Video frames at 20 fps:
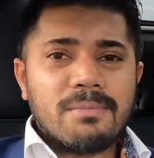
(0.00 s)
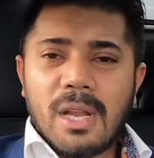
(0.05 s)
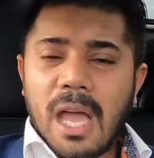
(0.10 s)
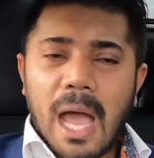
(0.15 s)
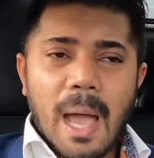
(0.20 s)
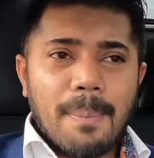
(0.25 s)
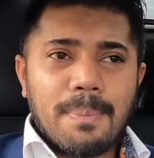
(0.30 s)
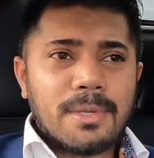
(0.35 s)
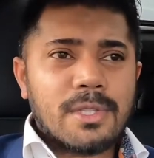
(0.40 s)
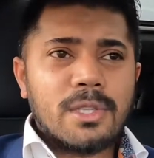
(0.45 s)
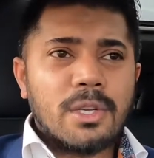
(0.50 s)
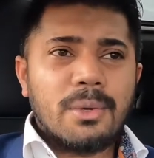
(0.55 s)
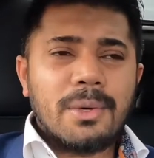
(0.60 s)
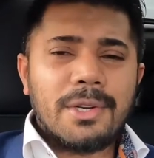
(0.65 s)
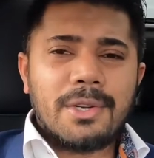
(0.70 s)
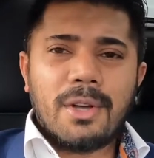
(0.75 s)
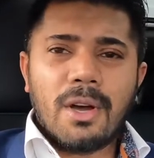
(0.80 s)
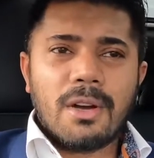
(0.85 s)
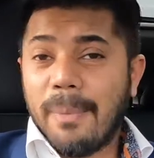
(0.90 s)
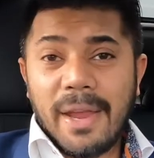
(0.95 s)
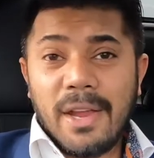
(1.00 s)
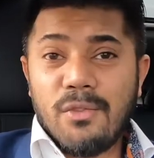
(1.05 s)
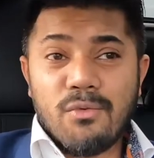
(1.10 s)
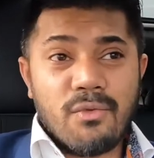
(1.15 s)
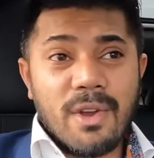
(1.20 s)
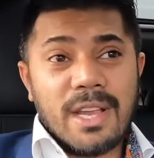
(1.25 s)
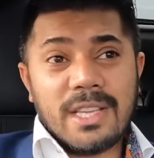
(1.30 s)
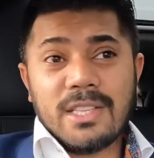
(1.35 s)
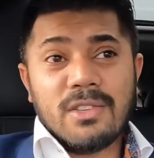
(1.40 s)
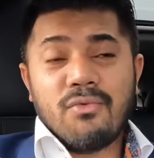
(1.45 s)
Absolutely not. Main
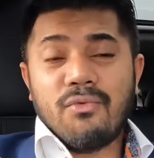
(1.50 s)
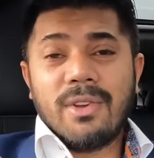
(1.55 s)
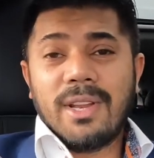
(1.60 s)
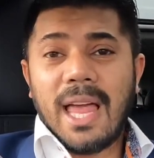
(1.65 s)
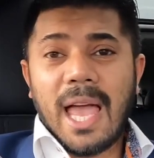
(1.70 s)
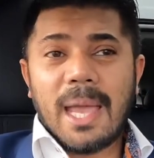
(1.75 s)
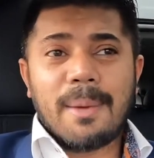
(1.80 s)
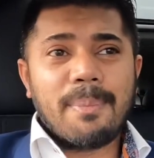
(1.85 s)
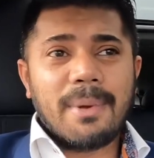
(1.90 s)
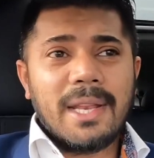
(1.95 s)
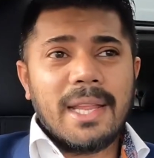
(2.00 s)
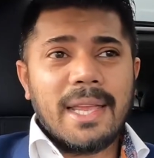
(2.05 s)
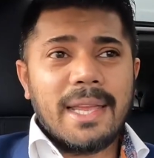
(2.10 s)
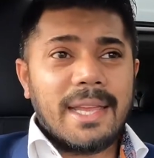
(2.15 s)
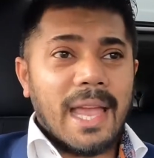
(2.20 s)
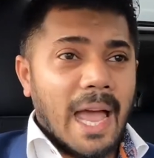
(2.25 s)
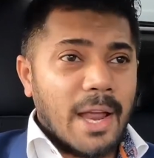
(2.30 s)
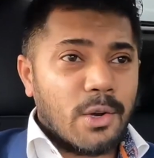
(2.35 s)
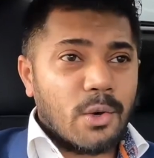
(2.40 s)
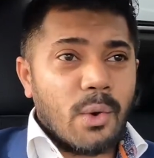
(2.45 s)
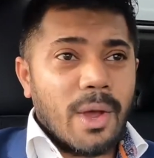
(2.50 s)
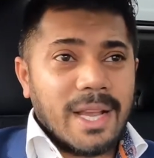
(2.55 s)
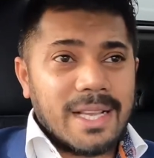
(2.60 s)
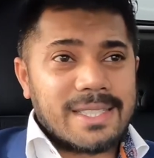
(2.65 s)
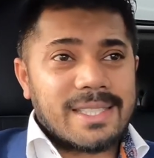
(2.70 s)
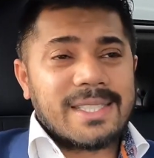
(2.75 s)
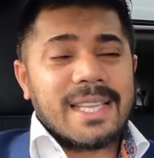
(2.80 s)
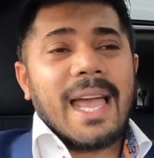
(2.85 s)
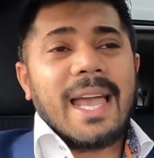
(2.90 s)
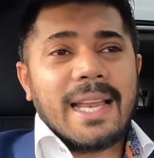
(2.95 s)
reason, reliability. I know
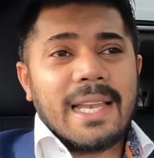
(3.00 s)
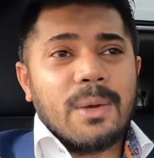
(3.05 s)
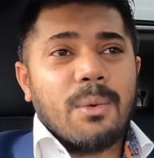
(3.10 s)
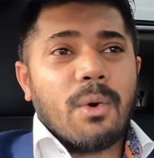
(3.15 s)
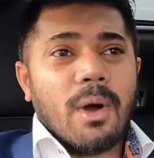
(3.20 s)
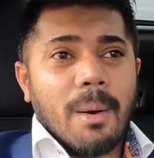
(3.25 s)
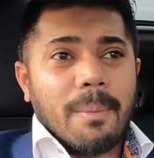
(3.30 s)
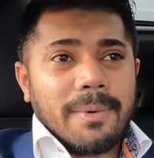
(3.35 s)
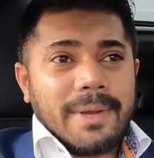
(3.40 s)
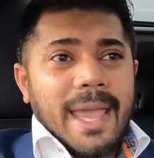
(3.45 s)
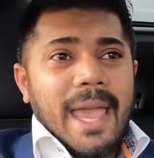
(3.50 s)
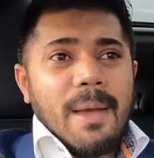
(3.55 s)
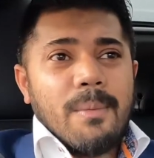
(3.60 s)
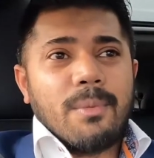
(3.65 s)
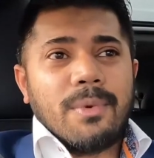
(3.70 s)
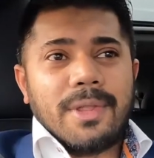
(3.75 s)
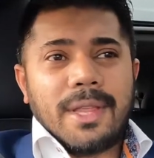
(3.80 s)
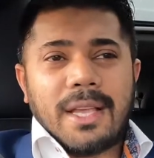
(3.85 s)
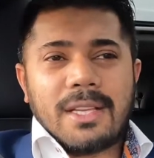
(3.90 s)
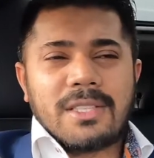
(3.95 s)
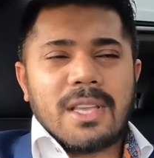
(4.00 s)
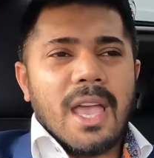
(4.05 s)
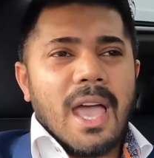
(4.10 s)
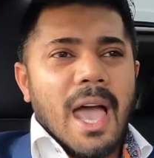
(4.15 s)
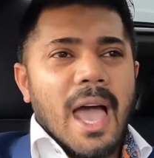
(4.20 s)
exactly what I'm getting with this.